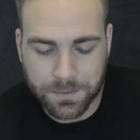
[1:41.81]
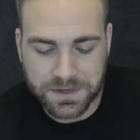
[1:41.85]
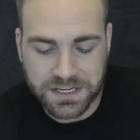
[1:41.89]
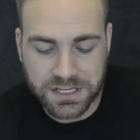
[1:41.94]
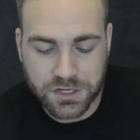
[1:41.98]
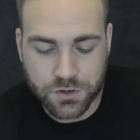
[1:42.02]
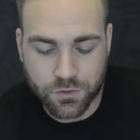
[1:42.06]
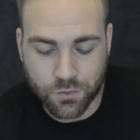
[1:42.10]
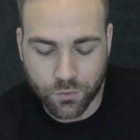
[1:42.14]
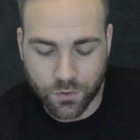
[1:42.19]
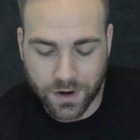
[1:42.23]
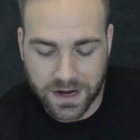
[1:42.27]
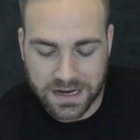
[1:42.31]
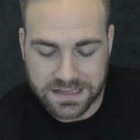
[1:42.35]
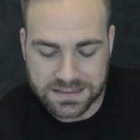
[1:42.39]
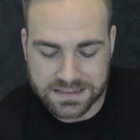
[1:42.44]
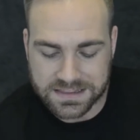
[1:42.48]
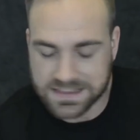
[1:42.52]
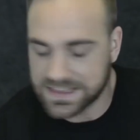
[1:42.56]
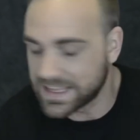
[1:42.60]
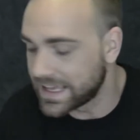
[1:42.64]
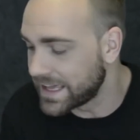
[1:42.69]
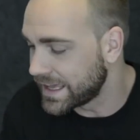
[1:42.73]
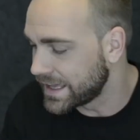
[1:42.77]
many great
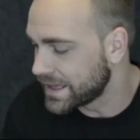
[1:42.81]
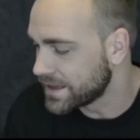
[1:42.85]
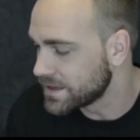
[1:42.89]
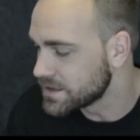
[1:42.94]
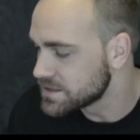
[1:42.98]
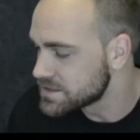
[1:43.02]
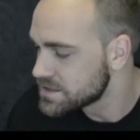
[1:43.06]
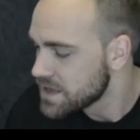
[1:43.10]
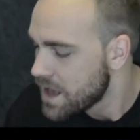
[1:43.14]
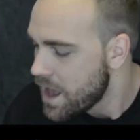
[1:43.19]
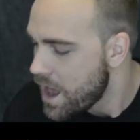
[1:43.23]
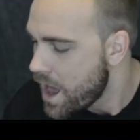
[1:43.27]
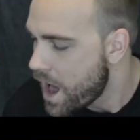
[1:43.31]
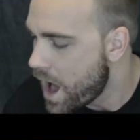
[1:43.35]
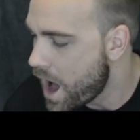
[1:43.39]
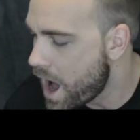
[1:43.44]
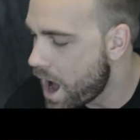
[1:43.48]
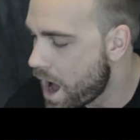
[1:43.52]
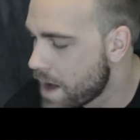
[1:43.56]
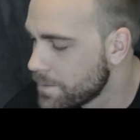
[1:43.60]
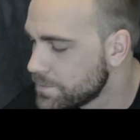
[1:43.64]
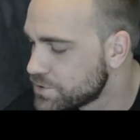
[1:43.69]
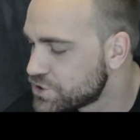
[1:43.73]
things. Um,